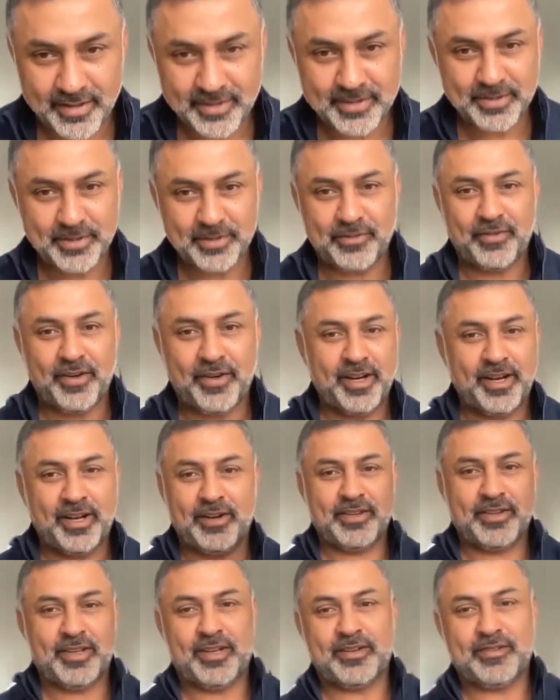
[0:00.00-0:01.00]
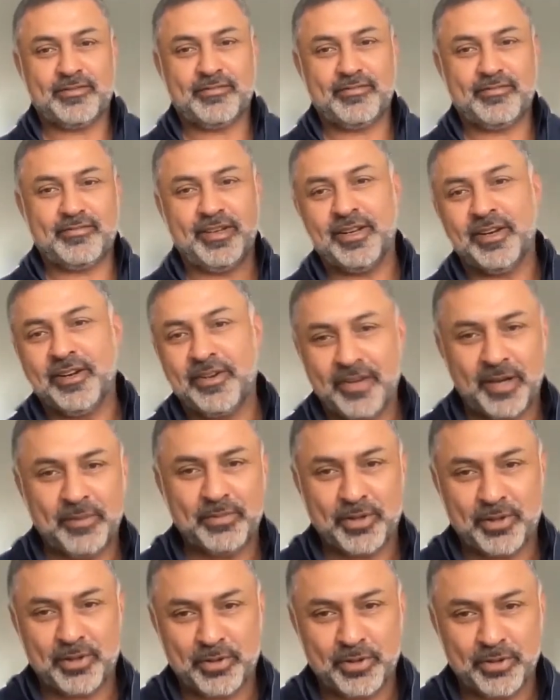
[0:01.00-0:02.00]
So you'd find out that it didn't
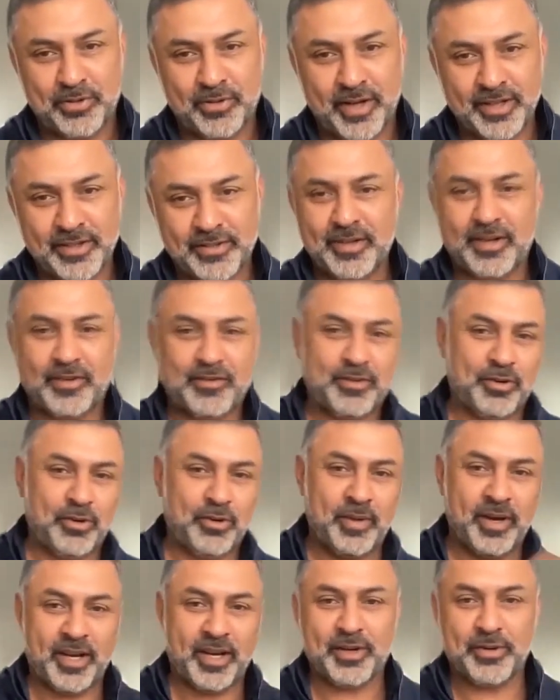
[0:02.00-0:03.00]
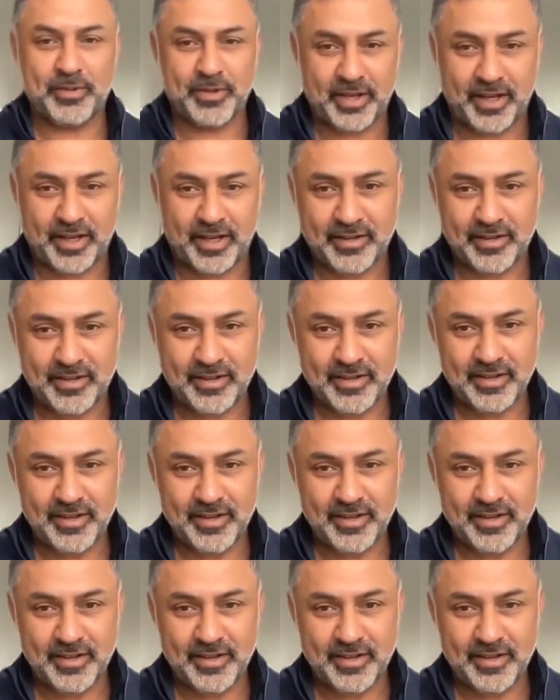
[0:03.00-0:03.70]
type the code right, so you'd have to go back and do it again.